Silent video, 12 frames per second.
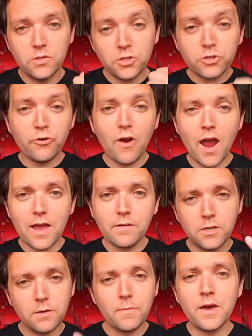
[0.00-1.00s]

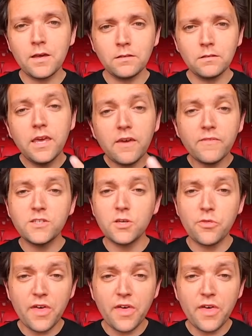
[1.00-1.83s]
Subscribe, comment, give us your